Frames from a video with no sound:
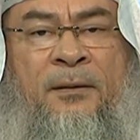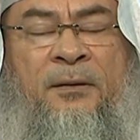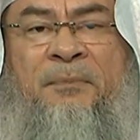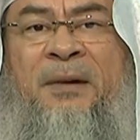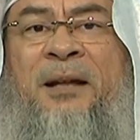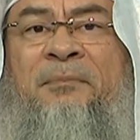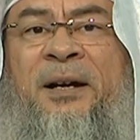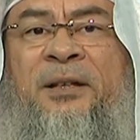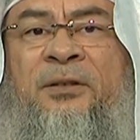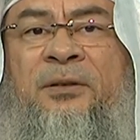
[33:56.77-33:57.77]
the man
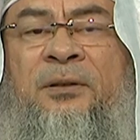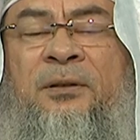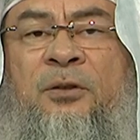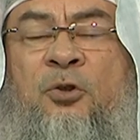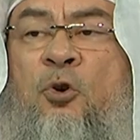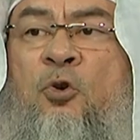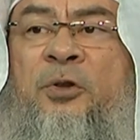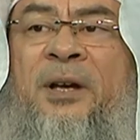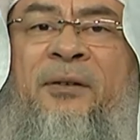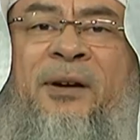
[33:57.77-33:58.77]
might go
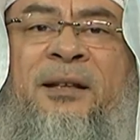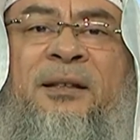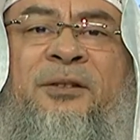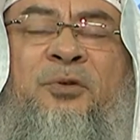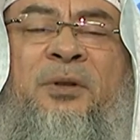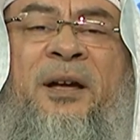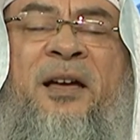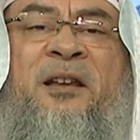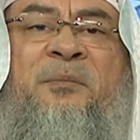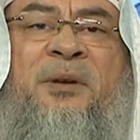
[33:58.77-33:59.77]
directly to the
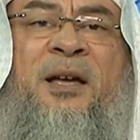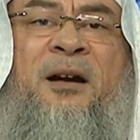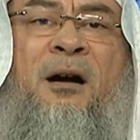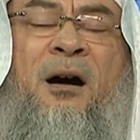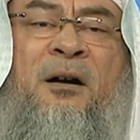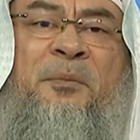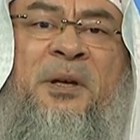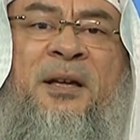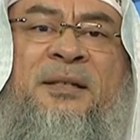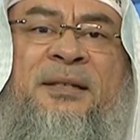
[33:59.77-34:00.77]
enemy
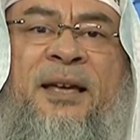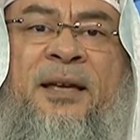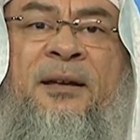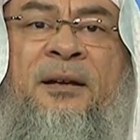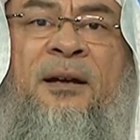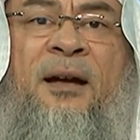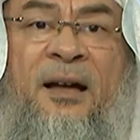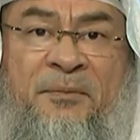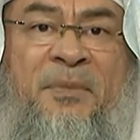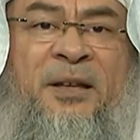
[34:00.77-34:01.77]
army and say,
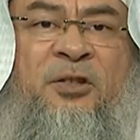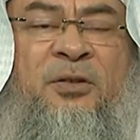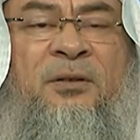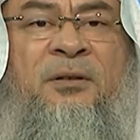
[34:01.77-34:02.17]
I met